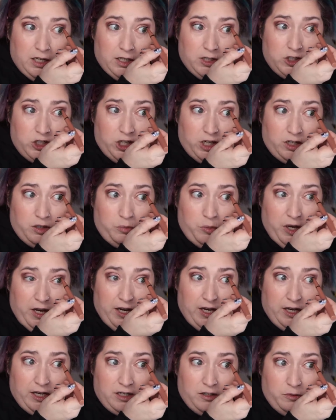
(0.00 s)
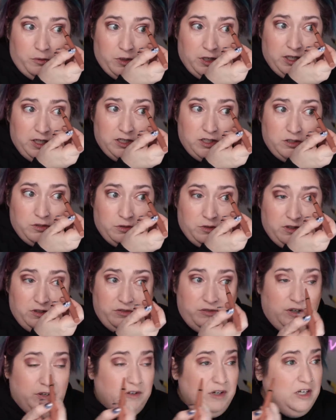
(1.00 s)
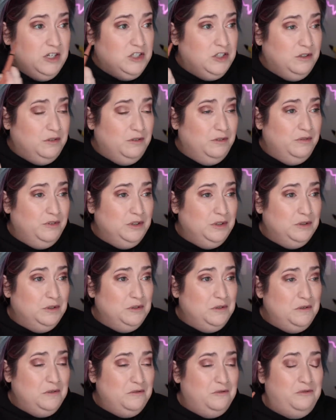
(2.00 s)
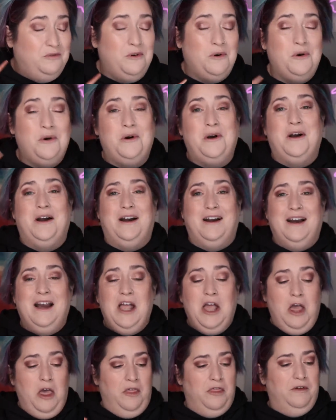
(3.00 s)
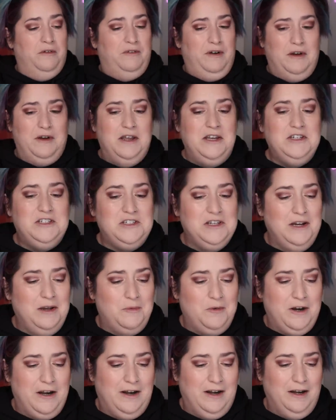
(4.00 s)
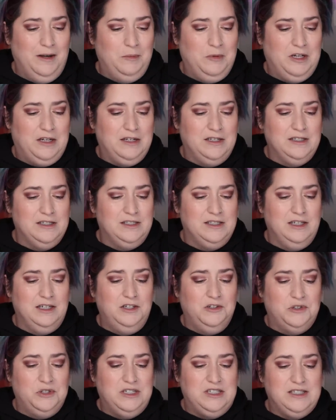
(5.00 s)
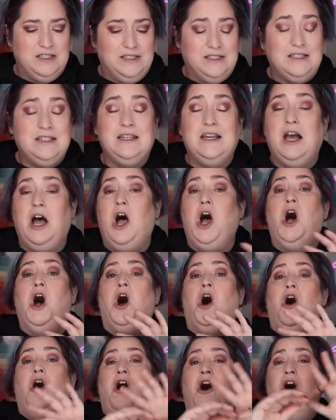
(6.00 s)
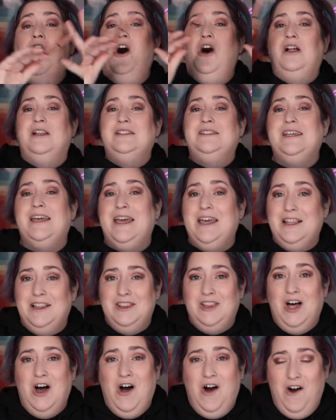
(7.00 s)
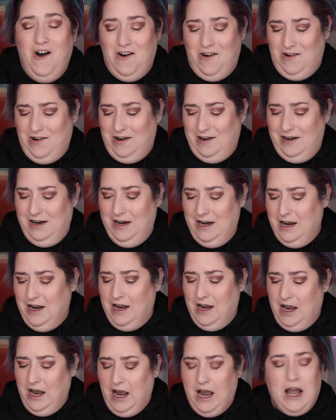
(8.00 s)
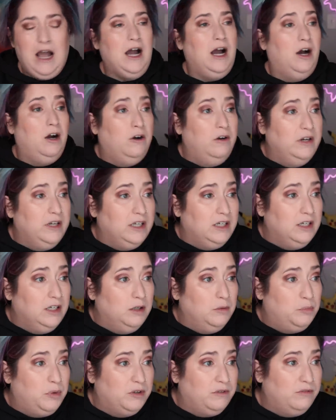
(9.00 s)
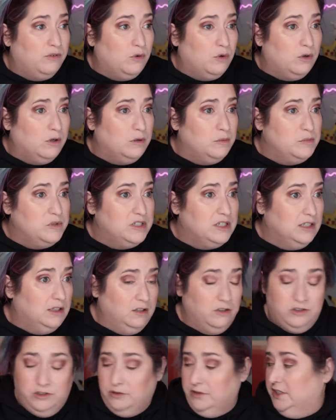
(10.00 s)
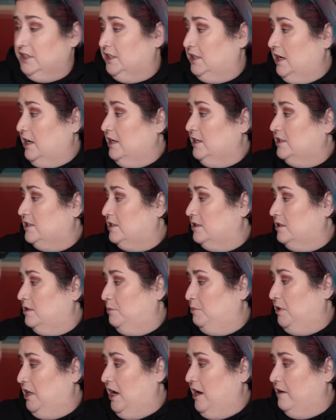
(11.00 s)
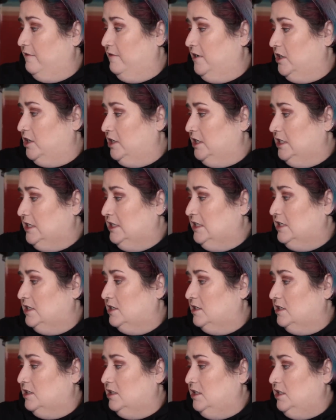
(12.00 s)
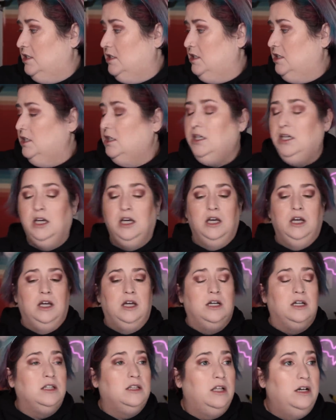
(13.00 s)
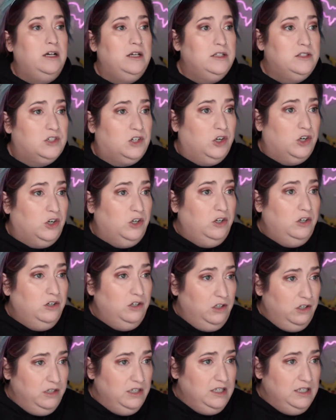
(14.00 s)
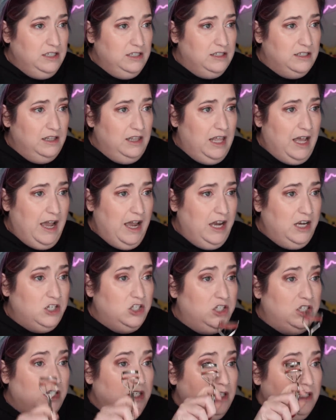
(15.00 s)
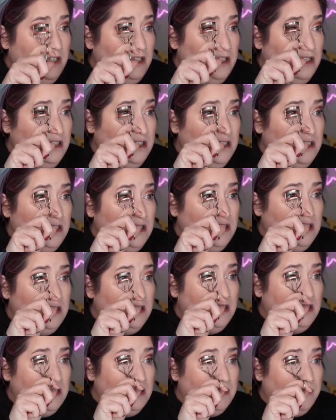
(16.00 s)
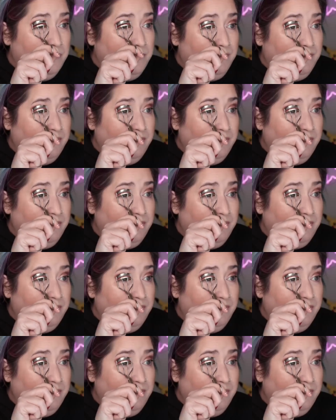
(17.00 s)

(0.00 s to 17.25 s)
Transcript: Check back when I do the foundation review for the foundation I'm wearing because then you'll get to see all day long how it performs. It looks really nice. It applied very easily. Let's curl these lashes.